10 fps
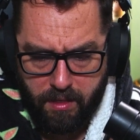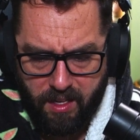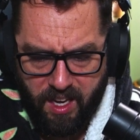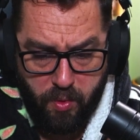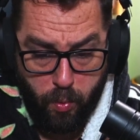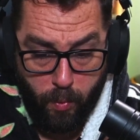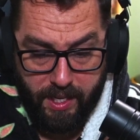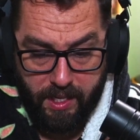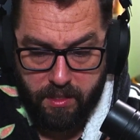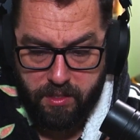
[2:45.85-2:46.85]
and
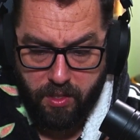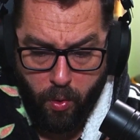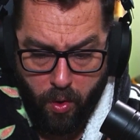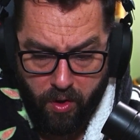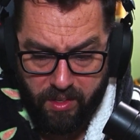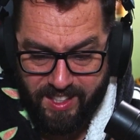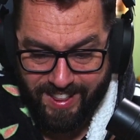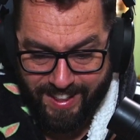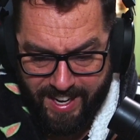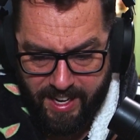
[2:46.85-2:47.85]
we so hot to
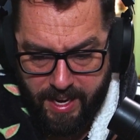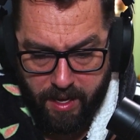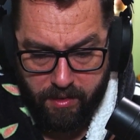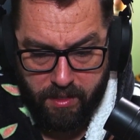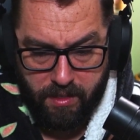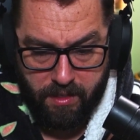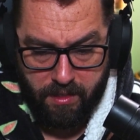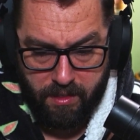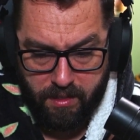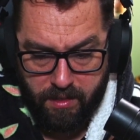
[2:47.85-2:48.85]
let it out
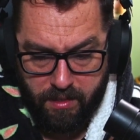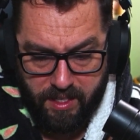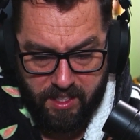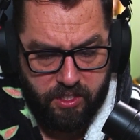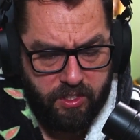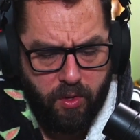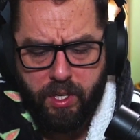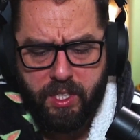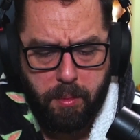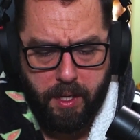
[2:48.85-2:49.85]
and
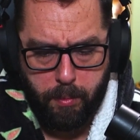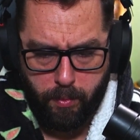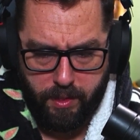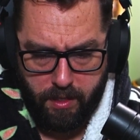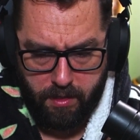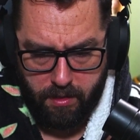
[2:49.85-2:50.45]
astonish people with it.